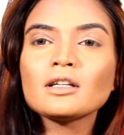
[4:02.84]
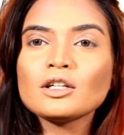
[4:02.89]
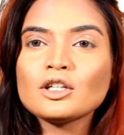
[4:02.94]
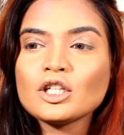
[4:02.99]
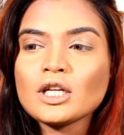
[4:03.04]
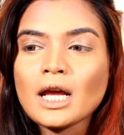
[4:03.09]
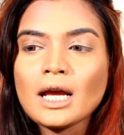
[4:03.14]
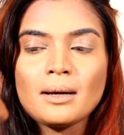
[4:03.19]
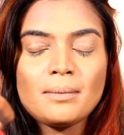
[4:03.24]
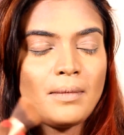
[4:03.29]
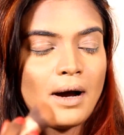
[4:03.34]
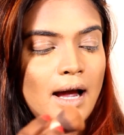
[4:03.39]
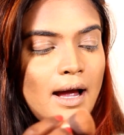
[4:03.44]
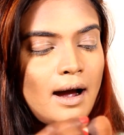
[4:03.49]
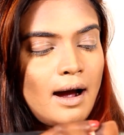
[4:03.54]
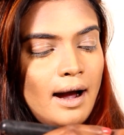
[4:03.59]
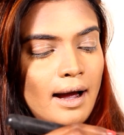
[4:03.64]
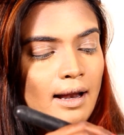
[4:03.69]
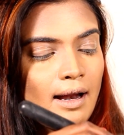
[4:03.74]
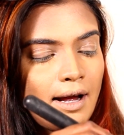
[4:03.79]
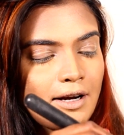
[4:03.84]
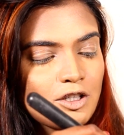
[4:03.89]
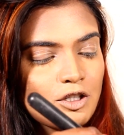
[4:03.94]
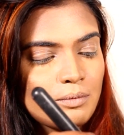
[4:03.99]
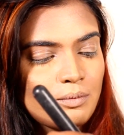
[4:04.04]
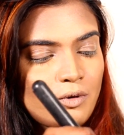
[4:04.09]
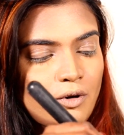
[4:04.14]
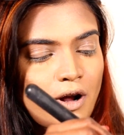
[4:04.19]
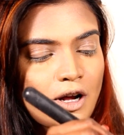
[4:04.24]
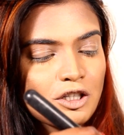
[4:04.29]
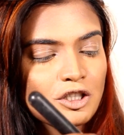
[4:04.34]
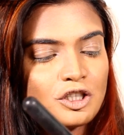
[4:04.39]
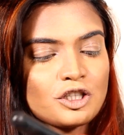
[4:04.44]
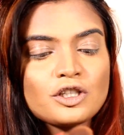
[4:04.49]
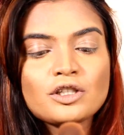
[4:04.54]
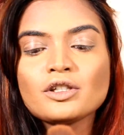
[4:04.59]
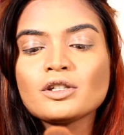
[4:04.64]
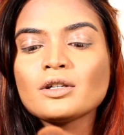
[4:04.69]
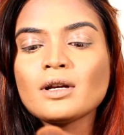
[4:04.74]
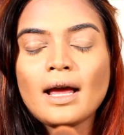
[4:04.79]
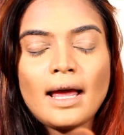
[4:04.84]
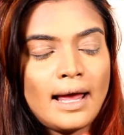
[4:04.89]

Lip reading: going to take my highlighter brush